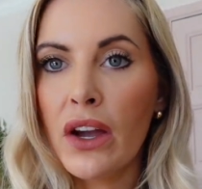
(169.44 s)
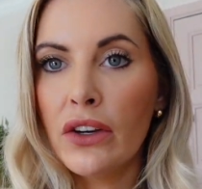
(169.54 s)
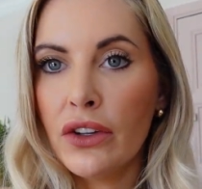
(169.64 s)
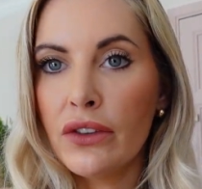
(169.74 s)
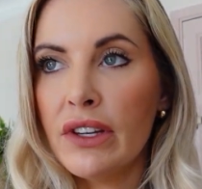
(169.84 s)

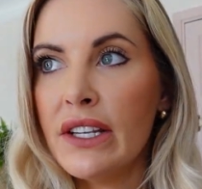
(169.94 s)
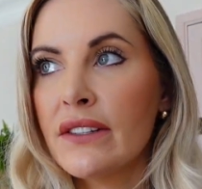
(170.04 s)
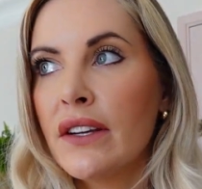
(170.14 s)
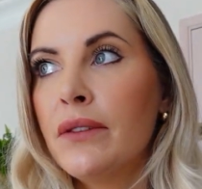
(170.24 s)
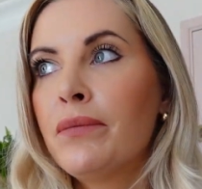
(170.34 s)
Another
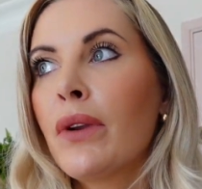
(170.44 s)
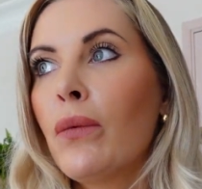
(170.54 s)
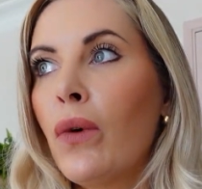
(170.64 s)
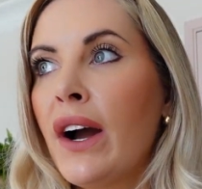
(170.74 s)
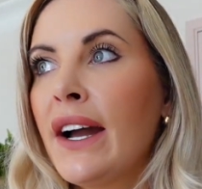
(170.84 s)
reason
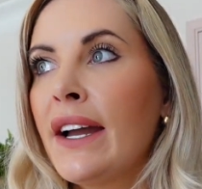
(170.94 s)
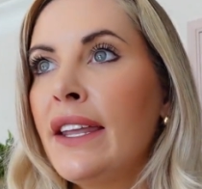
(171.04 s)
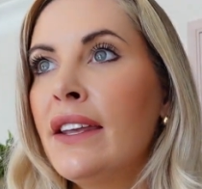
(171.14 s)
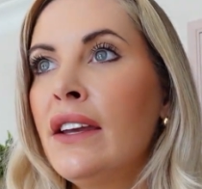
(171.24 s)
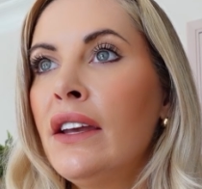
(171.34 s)
why
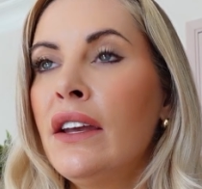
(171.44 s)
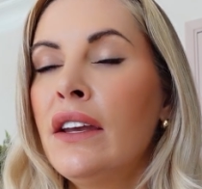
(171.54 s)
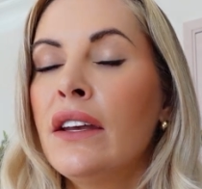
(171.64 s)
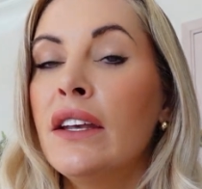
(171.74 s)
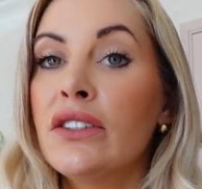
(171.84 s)

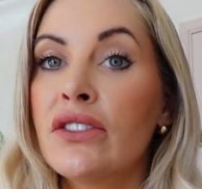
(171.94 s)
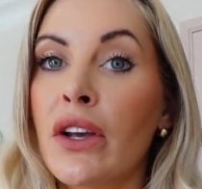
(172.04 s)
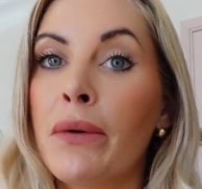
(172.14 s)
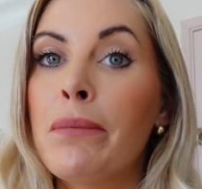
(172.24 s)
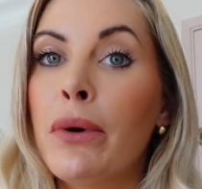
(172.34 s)
it's
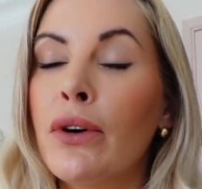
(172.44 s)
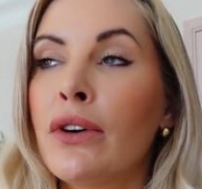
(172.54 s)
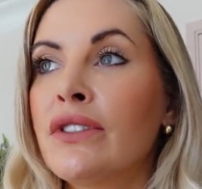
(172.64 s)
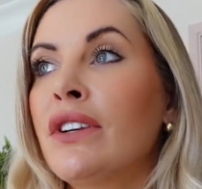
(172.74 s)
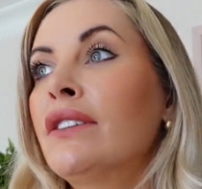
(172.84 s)
so
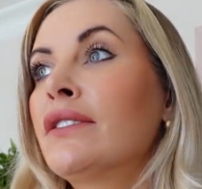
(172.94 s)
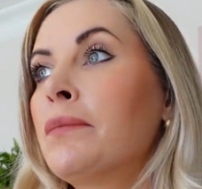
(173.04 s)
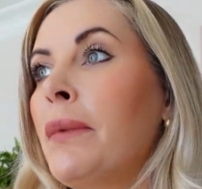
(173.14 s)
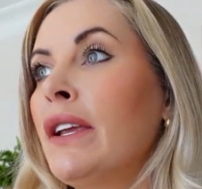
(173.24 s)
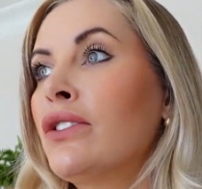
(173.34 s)
important
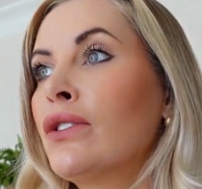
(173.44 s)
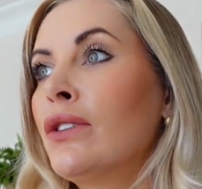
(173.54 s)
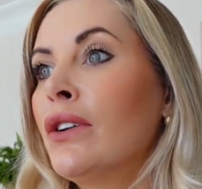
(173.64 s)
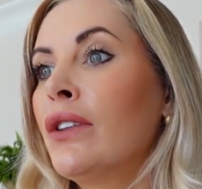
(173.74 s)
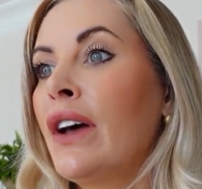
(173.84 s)
to make
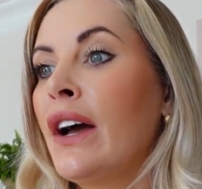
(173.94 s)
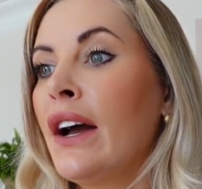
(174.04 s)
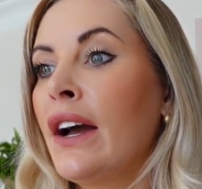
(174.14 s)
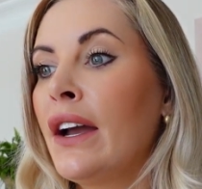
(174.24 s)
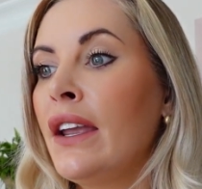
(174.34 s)
sure that
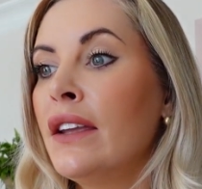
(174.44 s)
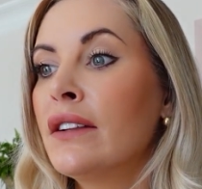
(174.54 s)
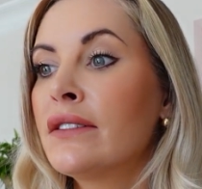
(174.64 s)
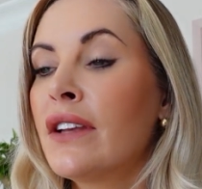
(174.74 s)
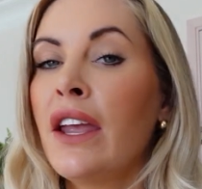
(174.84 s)
I
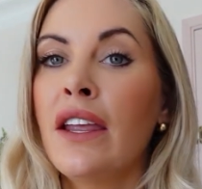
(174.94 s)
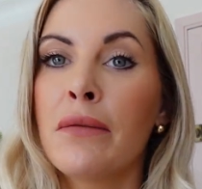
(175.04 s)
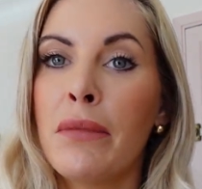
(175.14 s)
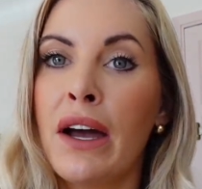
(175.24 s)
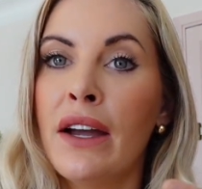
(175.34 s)
take
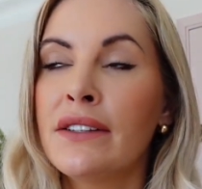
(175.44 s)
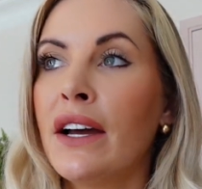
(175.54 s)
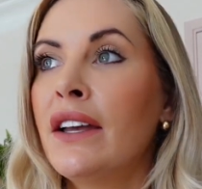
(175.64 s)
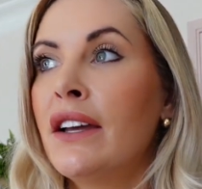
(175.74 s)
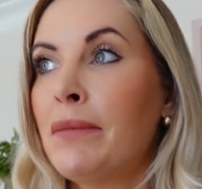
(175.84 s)
my
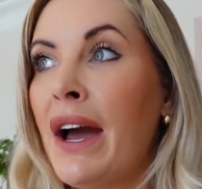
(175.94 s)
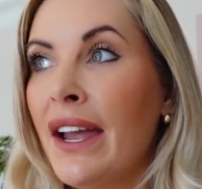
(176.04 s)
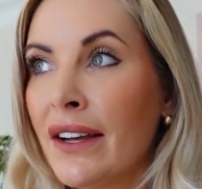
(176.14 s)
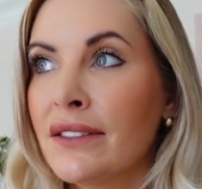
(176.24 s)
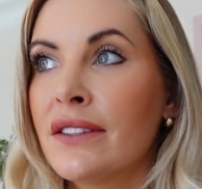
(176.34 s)
diet and my
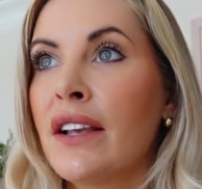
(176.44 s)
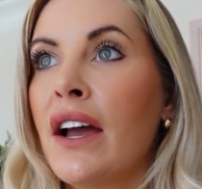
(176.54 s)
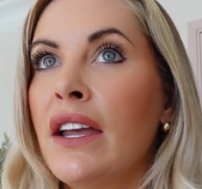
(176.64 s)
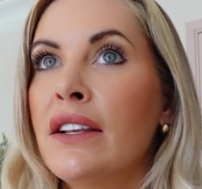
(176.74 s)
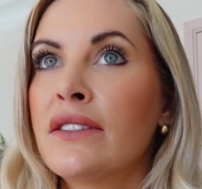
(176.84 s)

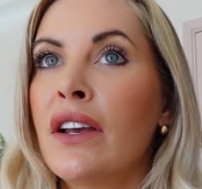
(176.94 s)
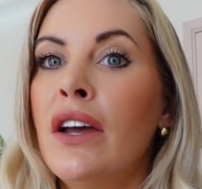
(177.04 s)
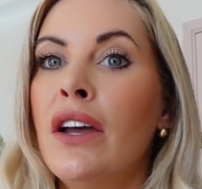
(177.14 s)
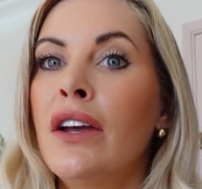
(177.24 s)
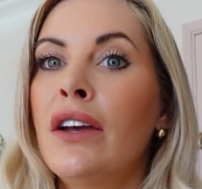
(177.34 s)
exercise
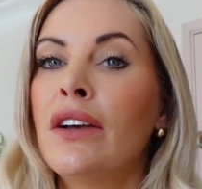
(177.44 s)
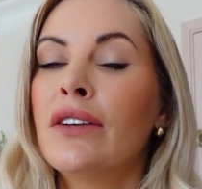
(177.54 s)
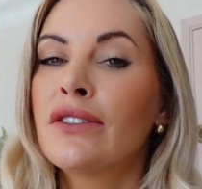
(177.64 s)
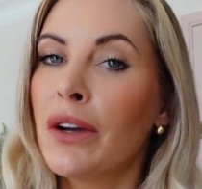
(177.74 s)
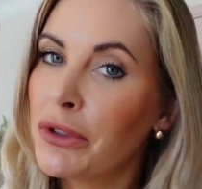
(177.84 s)

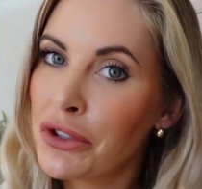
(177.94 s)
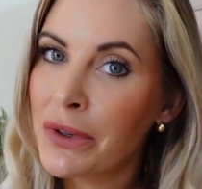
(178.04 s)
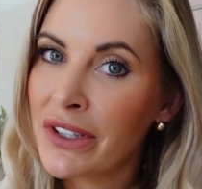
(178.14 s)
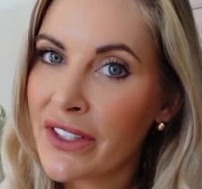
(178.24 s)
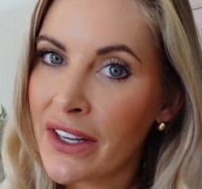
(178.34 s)
so much
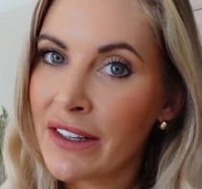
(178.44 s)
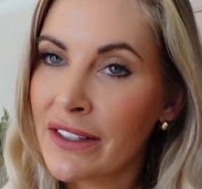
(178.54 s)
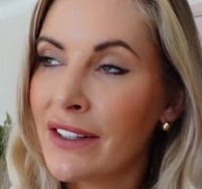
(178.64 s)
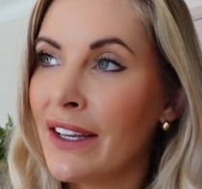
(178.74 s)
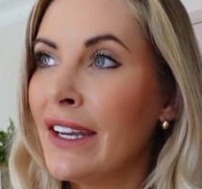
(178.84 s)
more
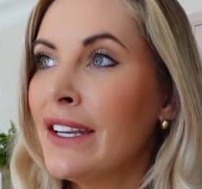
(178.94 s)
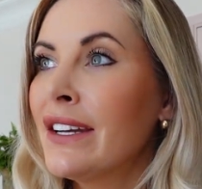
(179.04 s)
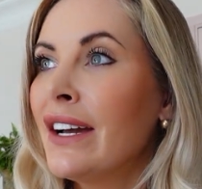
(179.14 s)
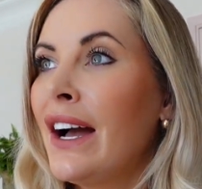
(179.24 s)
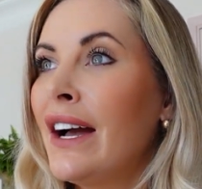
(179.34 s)
seriously
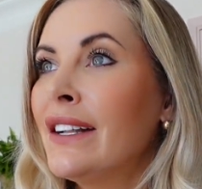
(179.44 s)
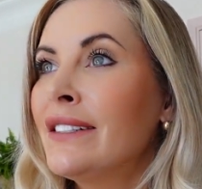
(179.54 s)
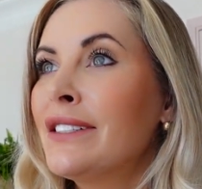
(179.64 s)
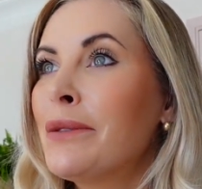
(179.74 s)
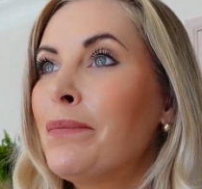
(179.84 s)

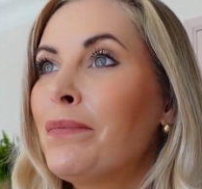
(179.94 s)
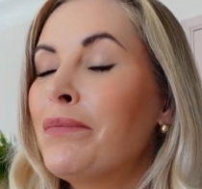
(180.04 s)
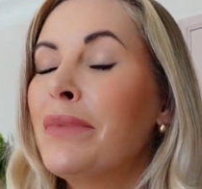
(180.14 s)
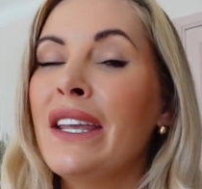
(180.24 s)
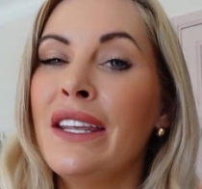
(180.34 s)
and
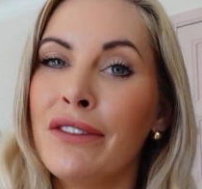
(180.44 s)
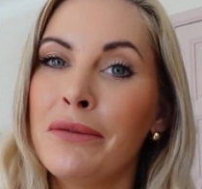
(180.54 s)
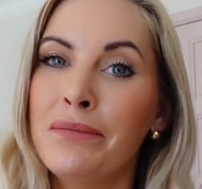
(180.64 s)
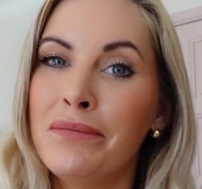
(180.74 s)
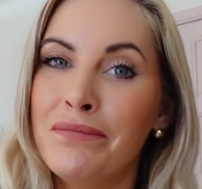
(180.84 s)
be even